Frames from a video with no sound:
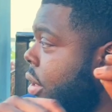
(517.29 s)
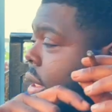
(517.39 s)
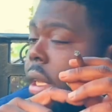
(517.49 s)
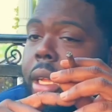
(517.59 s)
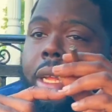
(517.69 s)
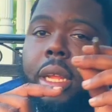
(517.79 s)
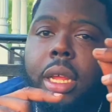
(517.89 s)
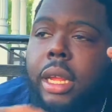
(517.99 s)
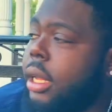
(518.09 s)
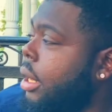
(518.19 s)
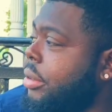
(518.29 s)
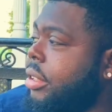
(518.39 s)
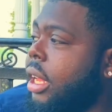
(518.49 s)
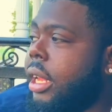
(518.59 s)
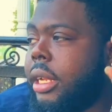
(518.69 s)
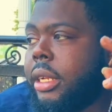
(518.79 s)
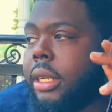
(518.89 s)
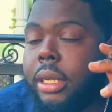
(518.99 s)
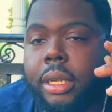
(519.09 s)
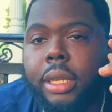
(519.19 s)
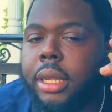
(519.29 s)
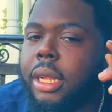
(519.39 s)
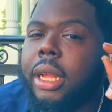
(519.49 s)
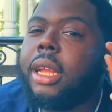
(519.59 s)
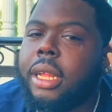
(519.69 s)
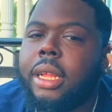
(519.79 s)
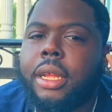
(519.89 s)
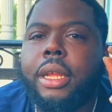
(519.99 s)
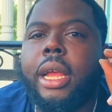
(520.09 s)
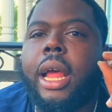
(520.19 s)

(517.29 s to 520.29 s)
You know what I'm saying?